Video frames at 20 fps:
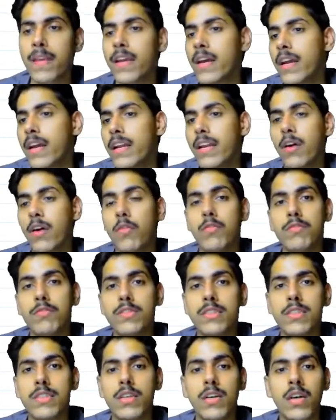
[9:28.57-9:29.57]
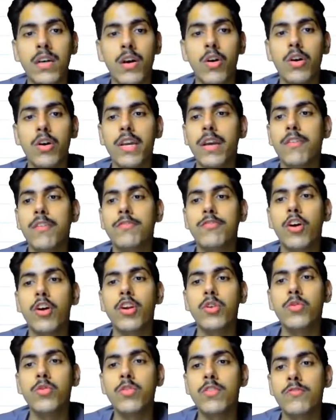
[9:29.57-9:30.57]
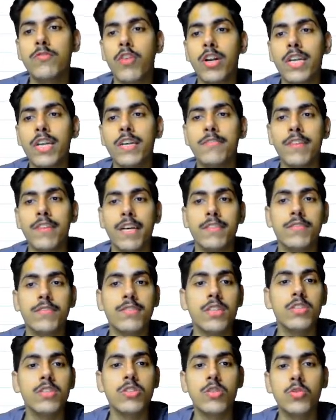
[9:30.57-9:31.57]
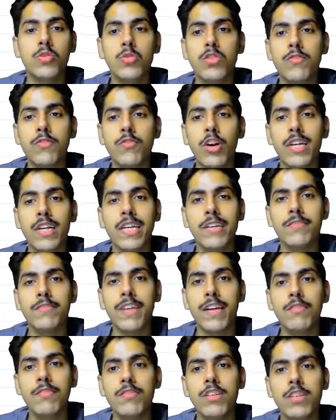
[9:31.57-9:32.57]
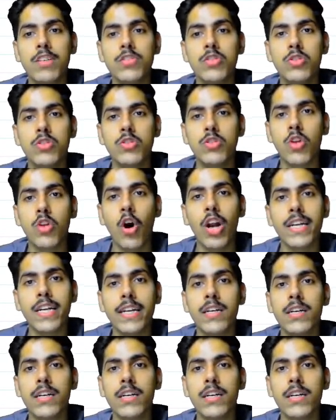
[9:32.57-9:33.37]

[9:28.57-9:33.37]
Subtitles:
Now okay, for node 45, since node 45 does not